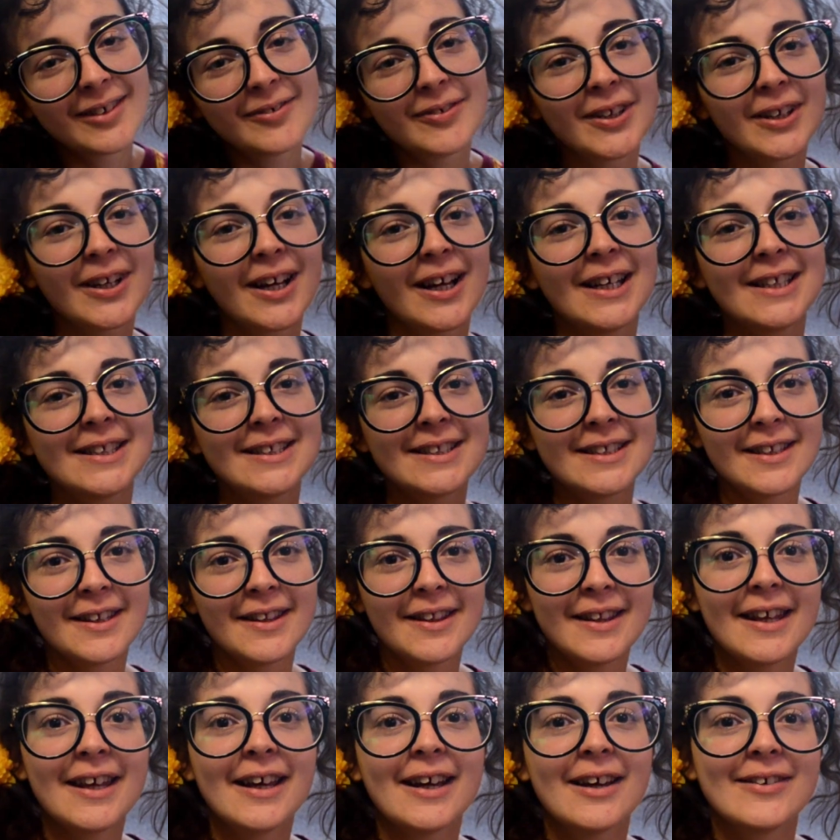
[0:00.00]
You guys
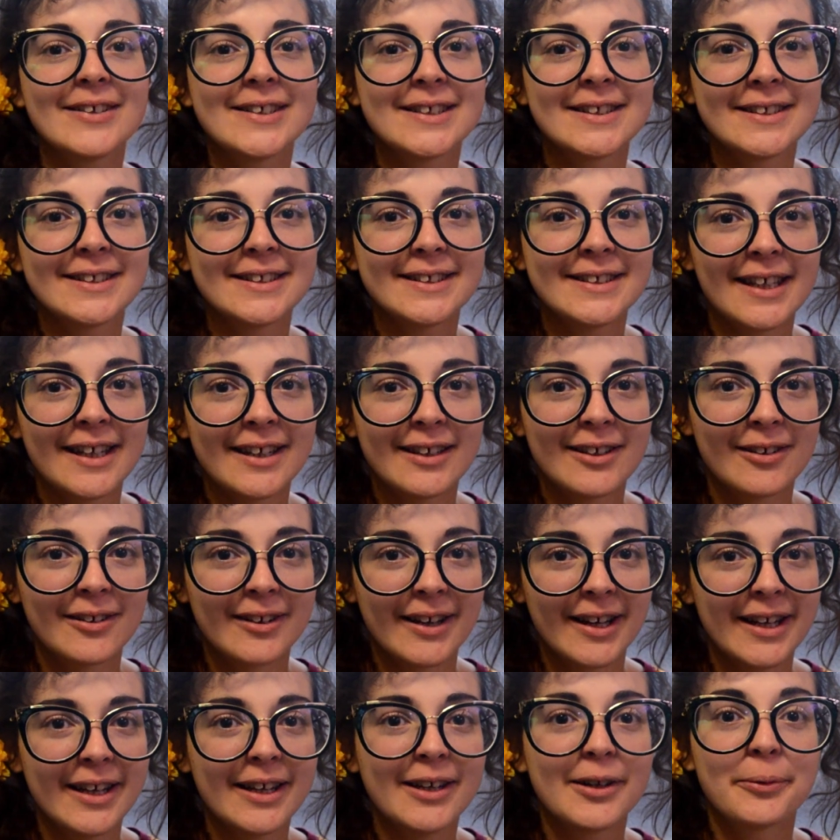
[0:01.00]
didn't think I was insane
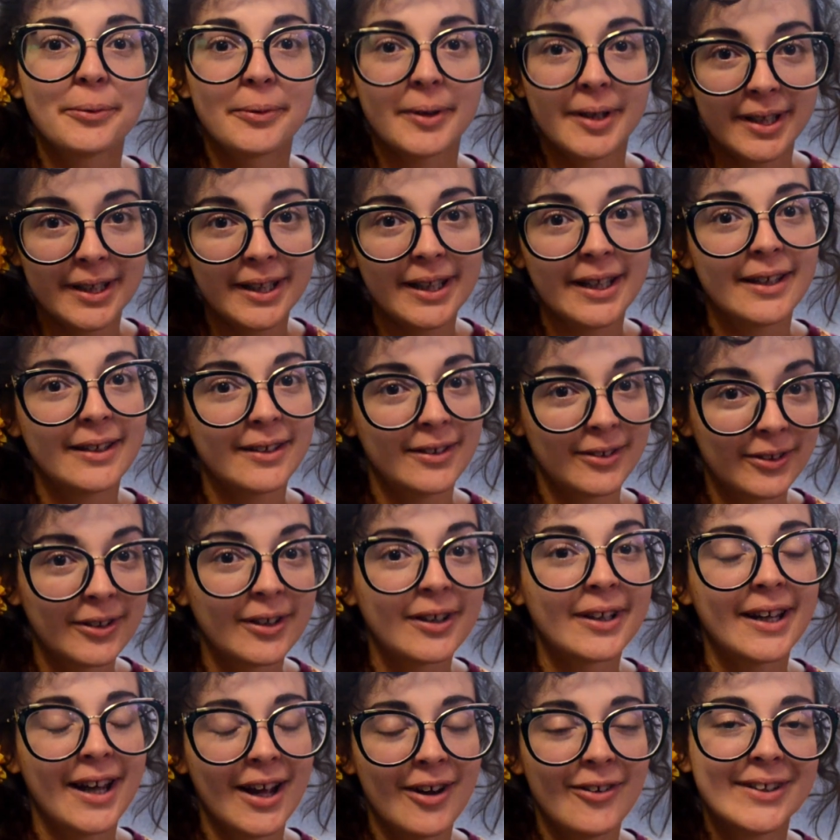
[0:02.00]
already. You're really gonna
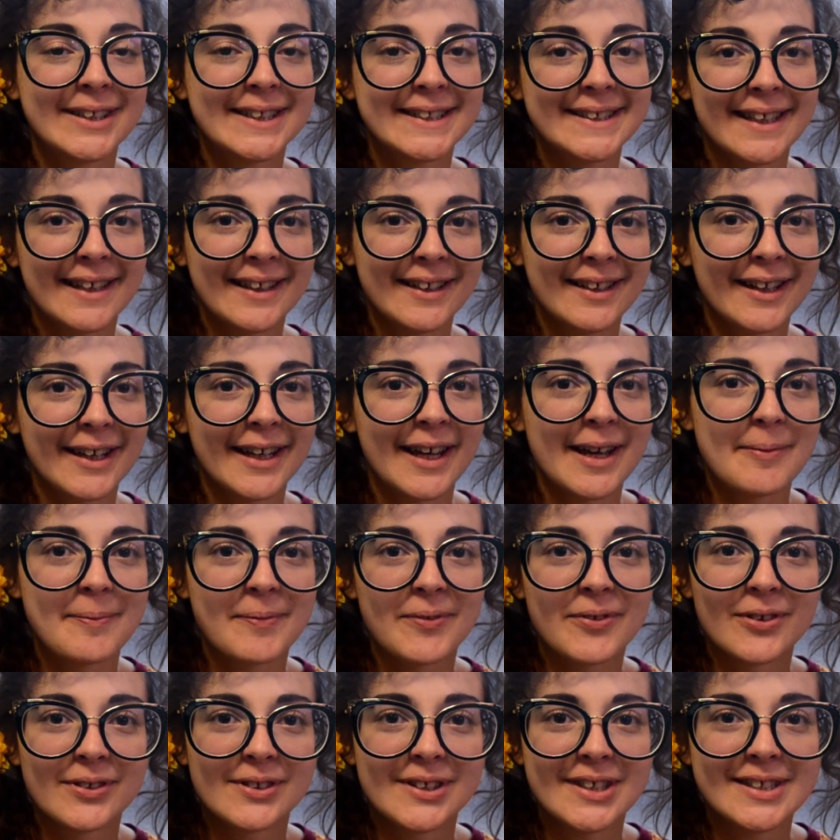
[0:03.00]
learn how insane I am
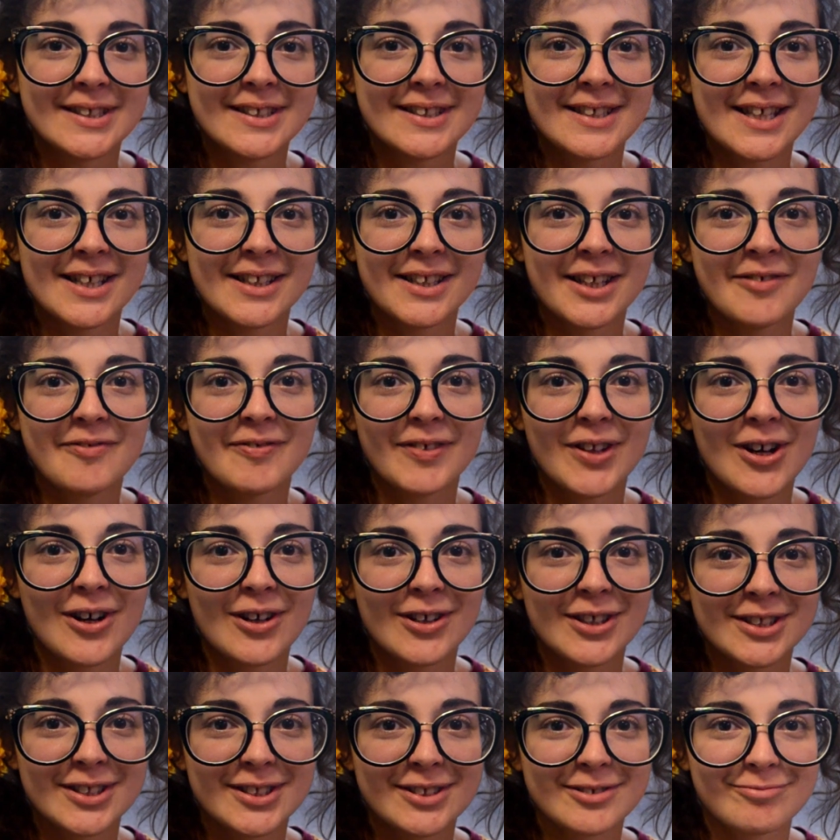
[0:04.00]
through these daily
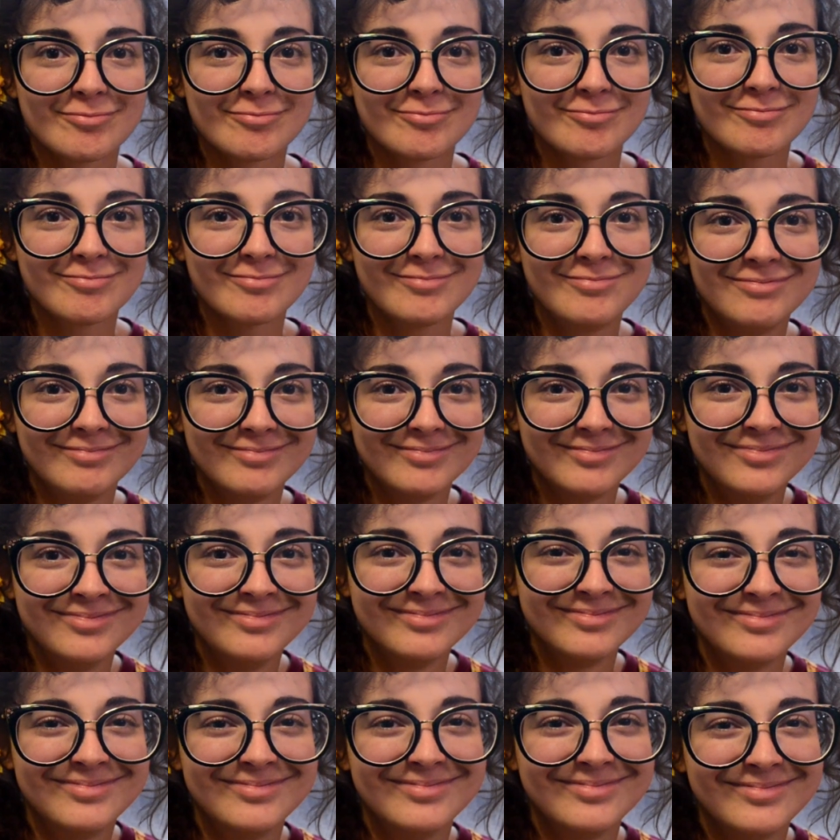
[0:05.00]
vlogs.
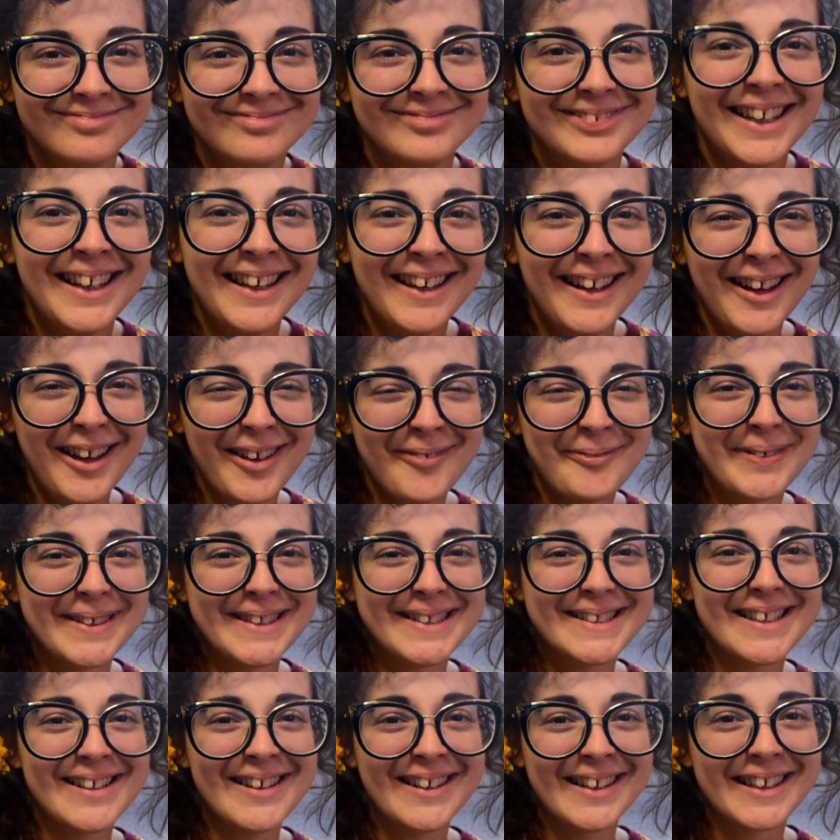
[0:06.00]
I've
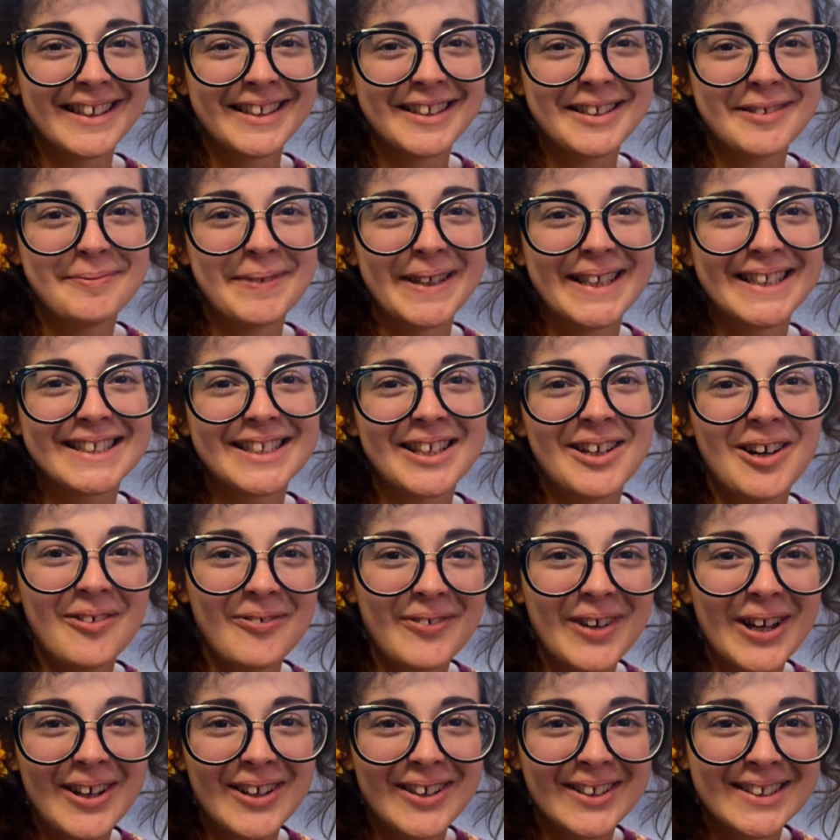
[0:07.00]
been talking to
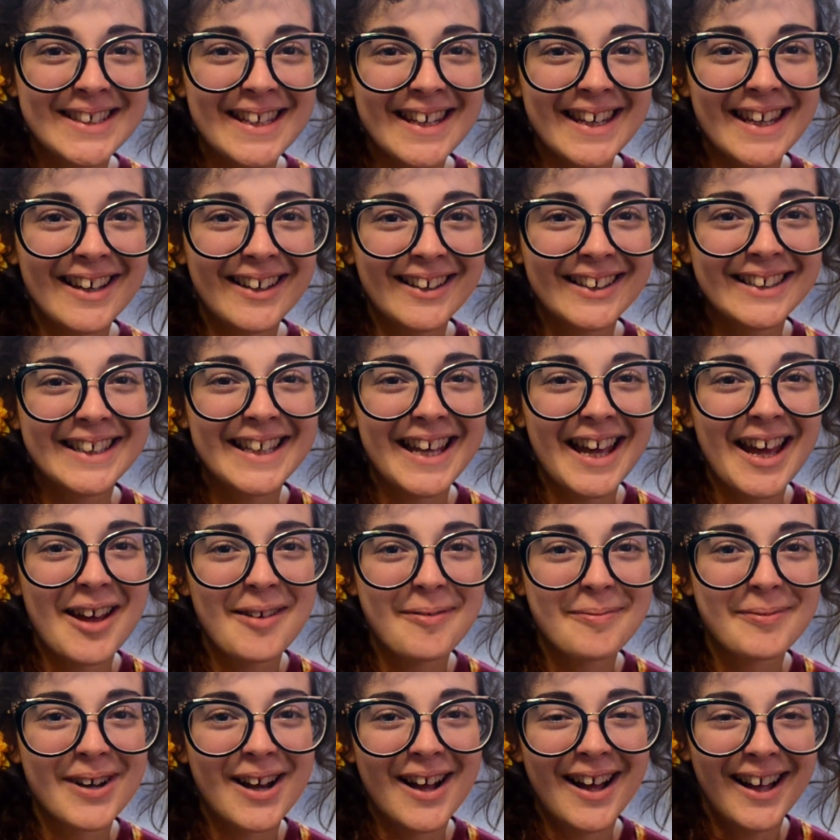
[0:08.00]
myself all day on
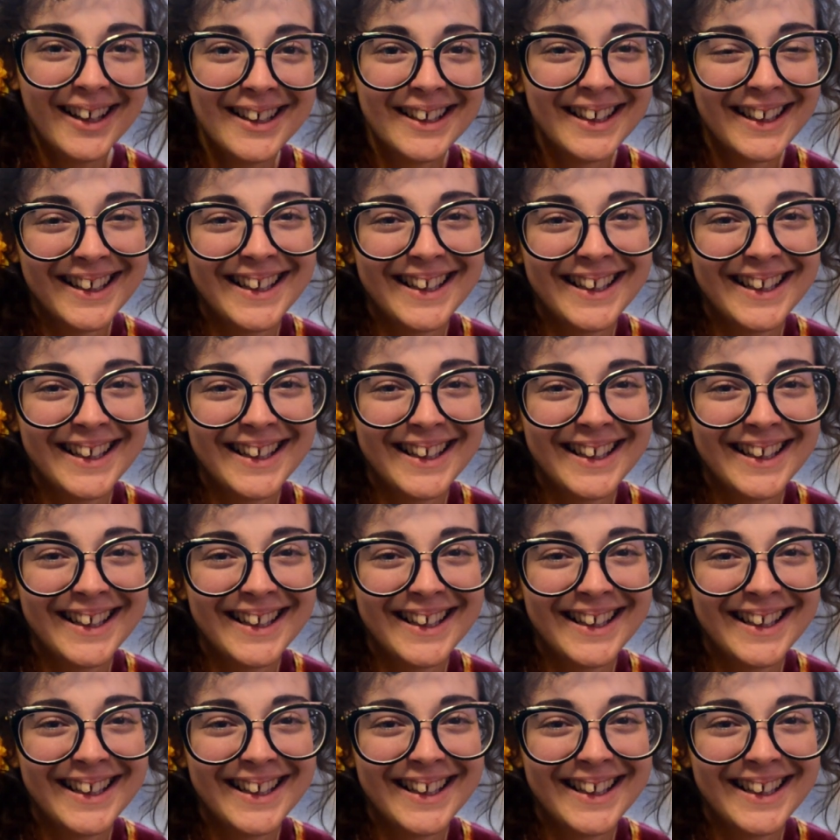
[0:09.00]
camera.